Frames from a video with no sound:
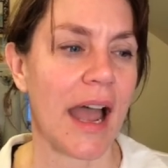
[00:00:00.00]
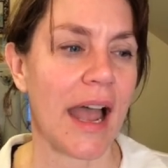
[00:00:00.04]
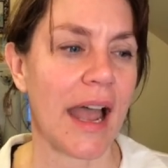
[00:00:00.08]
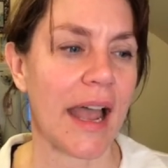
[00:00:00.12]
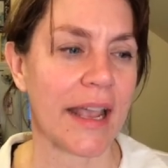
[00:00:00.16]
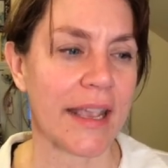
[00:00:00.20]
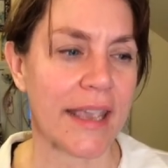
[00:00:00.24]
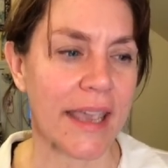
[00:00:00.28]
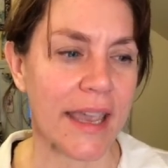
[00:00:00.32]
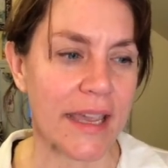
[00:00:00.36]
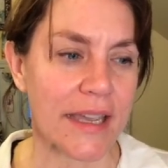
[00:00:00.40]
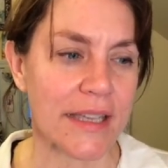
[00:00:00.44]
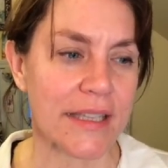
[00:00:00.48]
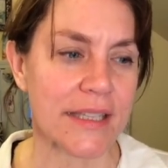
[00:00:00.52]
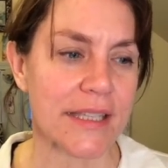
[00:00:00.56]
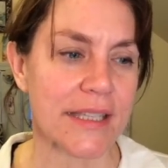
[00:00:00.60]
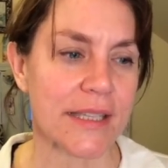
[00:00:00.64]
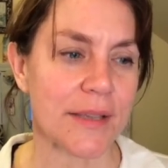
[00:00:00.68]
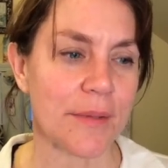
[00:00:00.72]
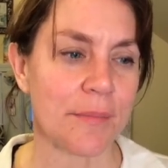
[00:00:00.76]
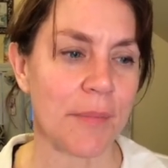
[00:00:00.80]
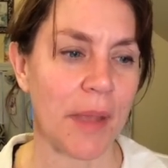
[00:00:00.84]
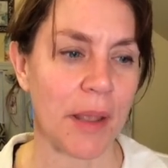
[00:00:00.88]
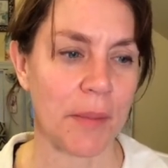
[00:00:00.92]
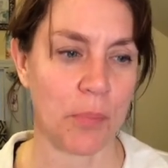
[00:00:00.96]
I guess
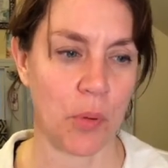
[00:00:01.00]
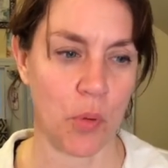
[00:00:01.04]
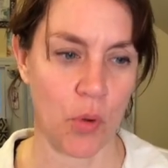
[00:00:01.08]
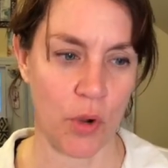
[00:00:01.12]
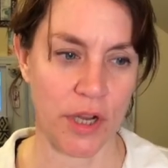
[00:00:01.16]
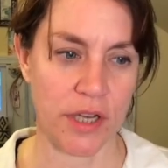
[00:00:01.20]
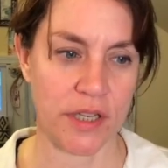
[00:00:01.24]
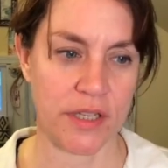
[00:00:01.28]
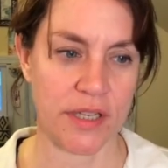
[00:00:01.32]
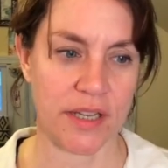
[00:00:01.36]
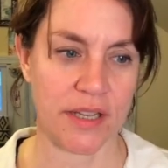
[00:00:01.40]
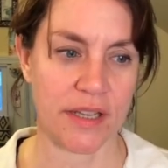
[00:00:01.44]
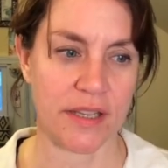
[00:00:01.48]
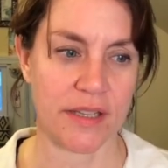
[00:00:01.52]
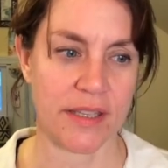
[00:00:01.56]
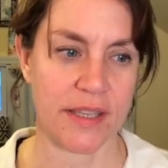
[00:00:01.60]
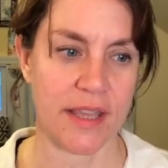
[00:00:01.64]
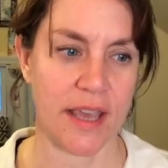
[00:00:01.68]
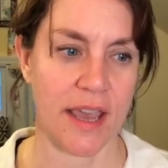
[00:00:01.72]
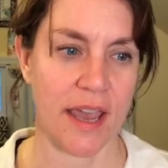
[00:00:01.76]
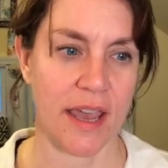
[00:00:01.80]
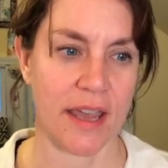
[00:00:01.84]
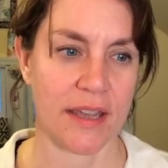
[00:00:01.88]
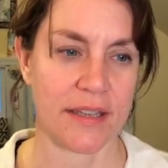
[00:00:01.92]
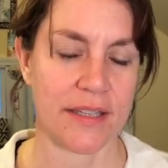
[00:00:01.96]
my point is
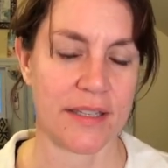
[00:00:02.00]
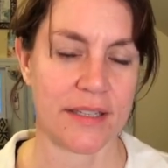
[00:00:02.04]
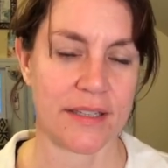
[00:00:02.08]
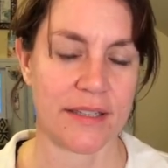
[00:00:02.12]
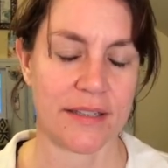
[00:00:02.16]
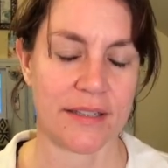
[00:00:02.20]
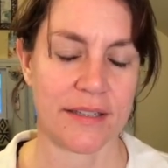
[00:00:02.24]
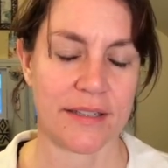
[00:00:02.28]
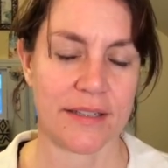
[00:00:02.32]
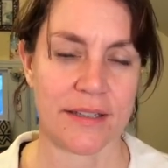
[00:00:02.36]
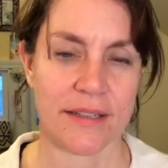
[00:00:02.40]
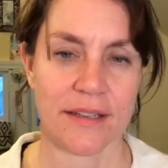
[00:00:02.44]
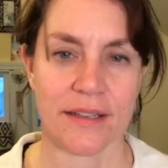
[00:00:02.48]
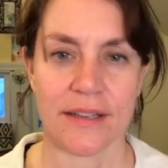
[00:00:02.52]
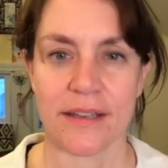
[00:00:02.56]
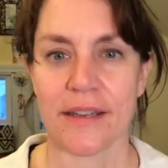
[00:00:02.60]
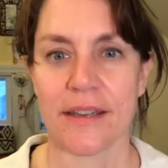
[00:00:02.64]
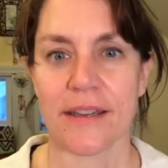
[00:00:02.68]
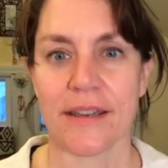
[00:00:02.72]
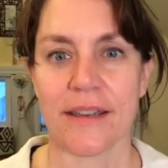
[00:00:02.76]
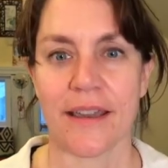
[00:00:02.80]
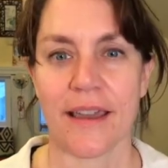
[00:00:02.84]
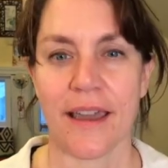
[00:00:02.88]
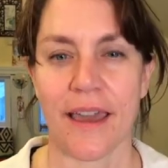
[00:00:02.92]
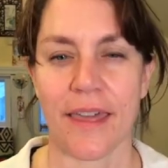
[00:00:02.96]
that
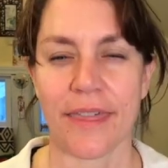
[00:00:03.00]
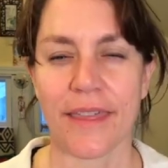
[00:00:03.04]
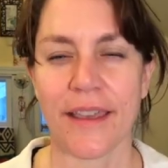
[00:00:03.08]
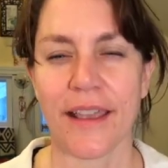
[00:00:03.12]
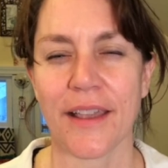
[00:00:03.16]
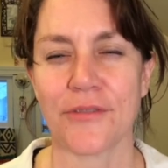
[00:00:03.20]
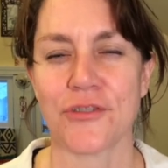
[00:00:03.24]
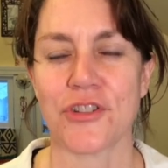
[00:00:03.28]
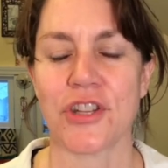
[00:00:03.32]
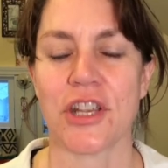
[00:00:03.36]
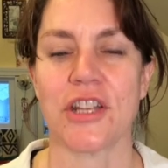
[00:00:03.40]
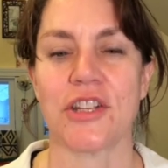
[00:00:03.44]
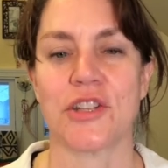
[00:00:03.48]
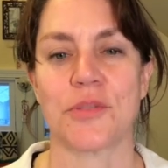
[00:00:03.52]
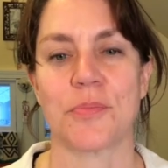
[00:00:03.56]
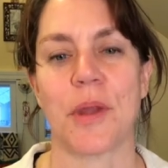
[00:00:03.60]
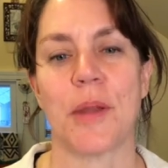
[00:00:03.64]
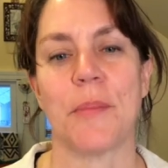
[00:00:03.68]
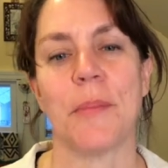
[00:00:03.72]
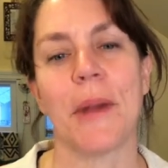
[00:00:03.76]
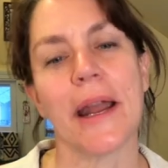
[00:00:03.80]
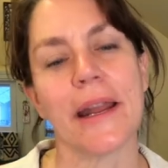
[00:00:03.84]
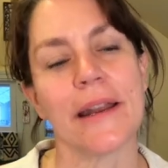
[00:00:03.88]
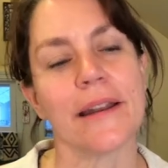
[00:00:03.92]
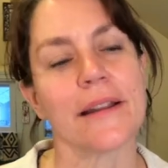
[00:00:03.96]
I think I've changed my
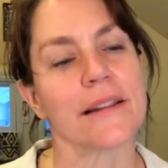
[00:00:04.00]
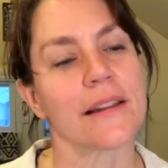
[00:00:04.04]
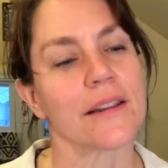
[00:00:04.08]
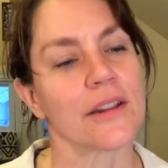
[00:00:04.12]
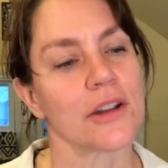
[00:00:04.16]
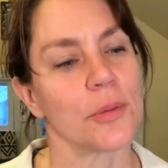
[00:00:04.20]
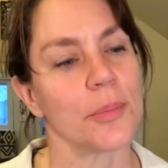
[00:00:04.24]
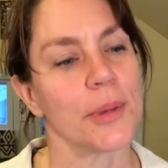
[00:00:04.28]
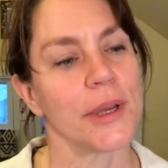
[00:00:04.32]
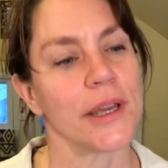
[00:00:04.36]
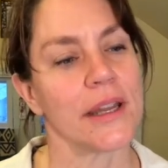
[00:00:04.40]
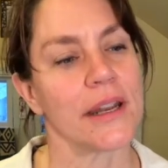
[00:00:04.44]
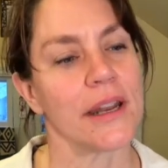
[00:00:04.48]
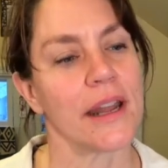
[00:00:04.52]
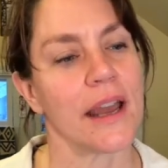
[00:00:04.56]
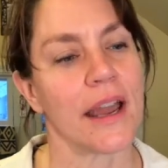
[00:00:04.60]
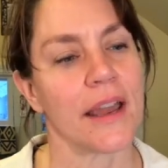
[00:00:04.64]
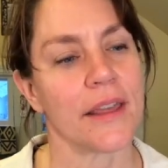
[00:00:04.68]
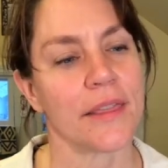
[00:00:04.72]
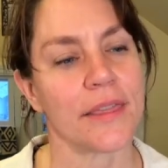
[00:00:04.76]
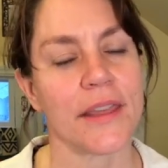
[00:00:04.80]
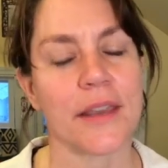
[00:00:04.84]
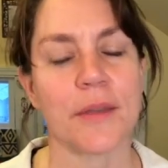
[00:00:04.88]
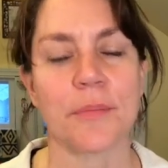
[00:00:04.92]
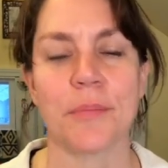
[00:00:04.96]
mind a little bit.
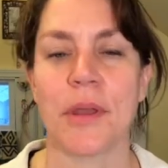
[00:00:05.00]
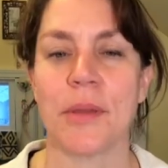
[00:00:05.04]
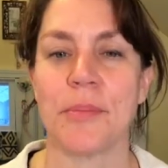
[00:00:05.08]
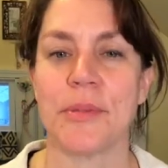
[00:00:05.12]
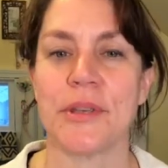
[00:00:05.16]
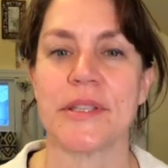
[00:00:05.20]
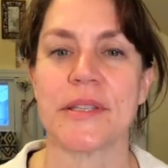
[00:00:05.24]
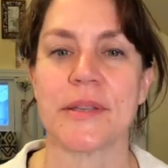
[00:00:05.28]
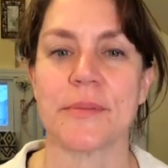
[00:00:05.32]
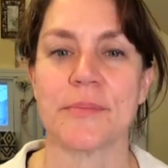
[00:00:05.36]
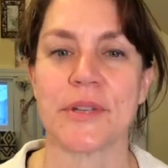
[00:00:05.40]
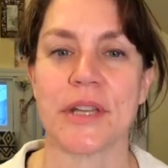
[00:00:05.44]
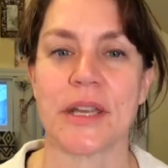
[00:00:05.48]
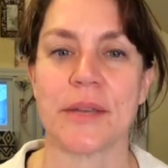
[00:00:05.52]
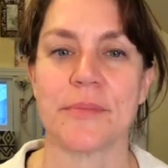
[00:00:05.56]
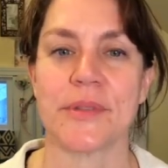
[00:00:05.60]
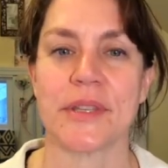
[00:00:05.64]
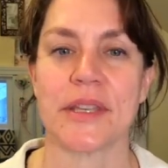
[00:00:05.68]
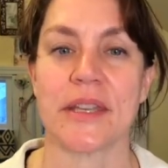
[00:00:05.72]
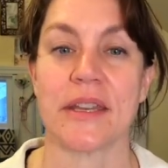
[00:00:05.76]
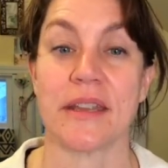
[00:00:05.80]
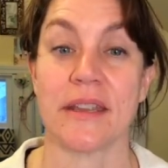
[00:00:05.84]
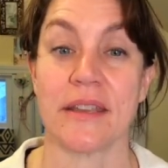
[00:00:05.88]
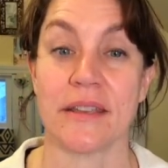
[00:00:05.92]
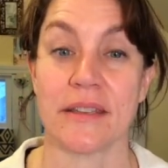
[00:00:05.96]
I think maybe
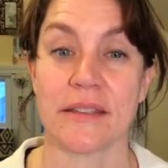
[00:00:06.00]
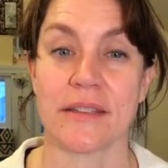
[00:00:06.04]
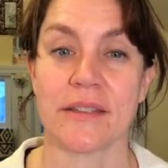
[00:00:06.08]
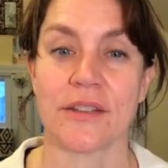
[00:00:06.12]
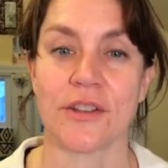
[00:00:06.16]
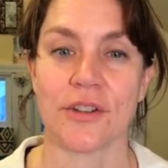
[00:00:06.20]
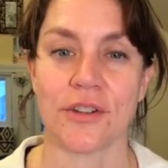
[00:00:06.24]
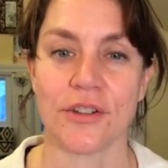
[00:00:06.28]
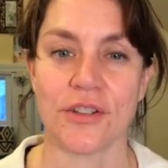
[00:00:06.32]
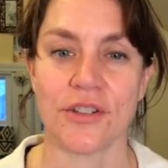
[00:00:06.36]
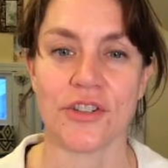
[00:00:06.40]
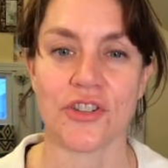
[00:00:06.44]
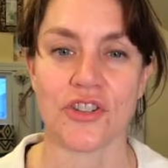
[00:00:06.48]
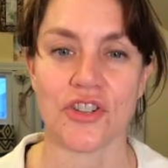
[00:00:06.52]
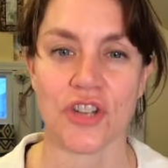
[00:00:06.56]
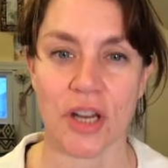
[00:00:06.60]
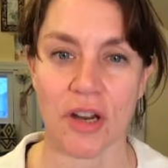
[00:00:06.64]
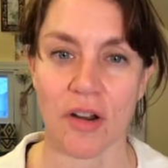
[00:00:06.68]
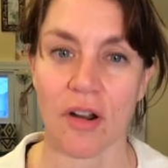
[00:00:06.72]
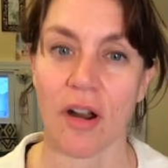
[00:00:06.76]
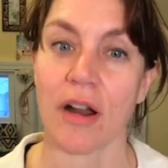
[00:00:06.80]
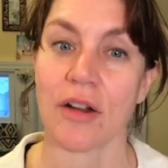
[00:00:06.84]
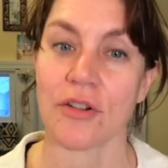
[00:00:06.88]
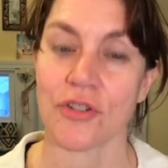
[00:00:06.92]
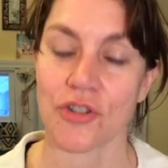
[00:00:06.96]
sometimes it is good to
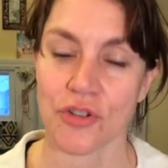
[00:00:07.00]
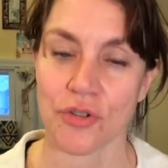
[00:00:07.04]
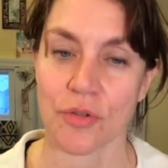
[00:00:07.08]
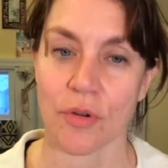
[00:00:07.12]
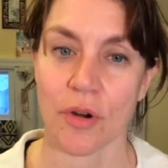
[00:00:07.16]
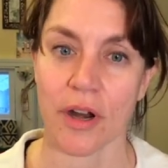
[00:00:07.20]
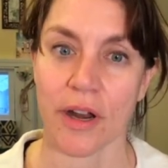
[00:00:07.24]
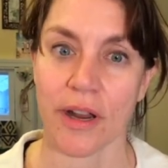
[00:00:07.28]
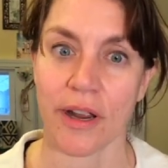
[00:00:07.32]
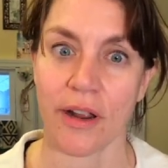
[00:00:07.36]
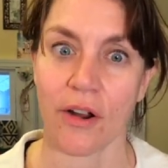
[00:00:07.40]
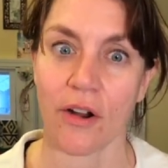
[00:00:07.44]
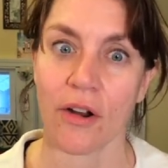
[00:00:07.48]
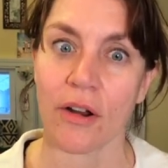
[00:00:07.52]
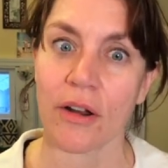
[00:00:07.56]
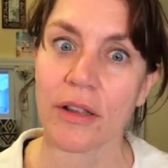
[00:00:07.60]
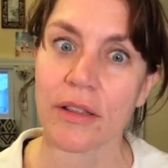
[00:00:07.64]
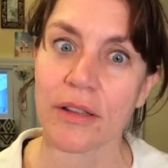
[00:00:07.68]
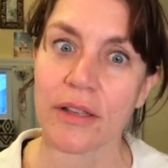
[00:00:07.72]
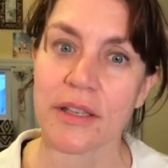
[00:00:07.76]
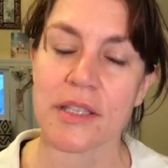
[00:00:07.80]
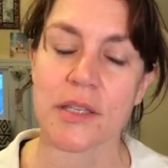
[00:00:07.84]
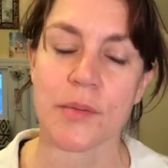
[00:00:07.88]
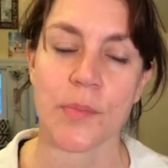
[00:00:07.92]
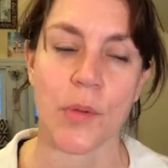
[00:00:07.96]
share our story, or
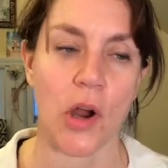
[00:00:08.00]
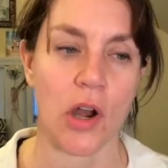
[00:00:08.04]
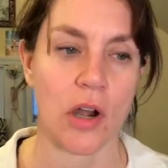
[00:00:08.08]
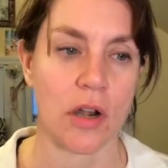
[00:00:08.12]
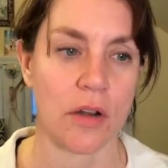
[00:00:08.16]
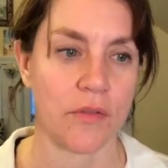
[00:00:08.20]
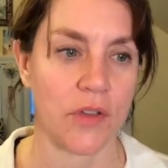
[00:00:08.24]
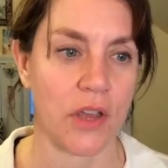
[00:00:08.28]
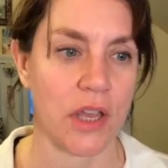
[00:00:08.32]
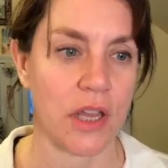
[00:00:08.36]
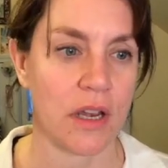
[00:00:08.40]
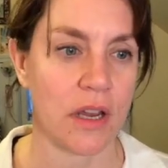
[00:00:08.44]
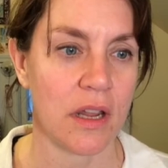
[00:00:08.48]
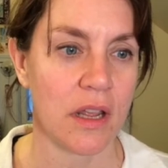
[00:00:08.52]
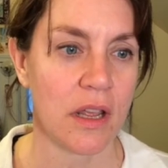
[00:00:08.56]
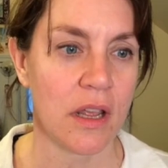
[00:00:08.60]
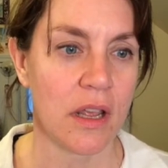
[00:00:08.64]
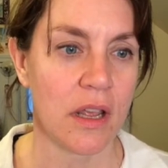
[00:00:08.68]
at least part of it.